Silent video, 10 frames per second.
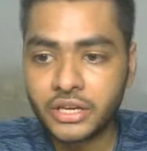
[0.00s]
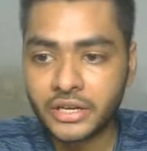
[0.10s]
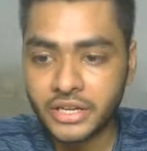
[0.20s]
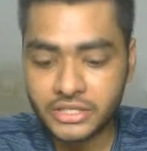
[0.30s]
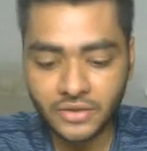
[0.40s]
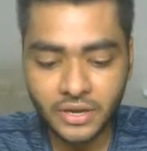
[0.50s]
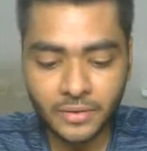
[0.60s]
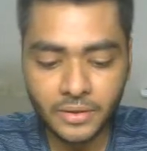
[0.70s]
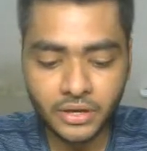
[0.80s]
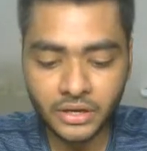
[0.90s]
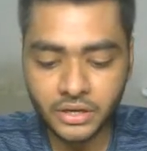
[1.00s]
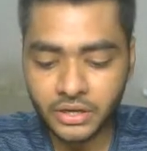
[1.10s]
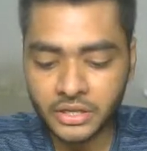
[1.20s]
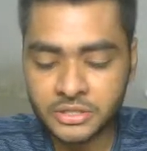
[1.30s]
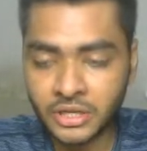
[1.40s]
That's why
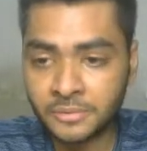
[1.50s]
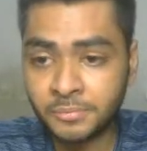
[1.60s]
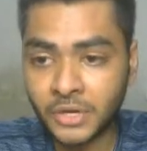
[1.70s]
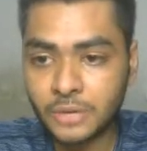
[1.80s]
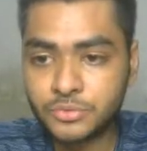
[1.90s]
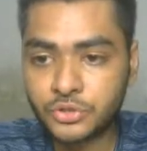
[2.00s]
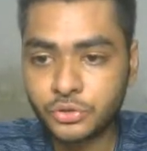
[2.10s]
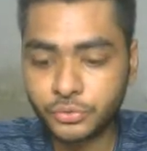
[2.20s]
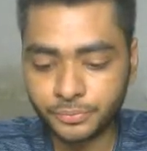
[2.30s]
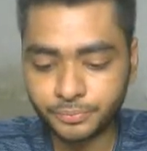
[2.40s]
it becomes true.